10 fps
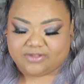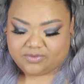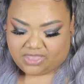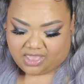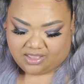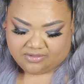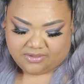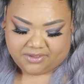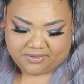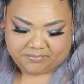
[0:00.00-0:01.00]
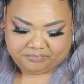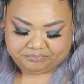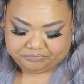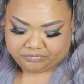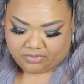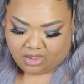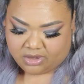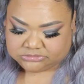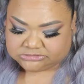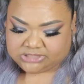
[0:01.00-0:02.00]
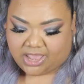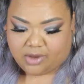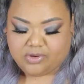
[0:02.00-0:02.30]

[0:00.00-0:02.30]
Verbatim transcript: So, yeah, um, I,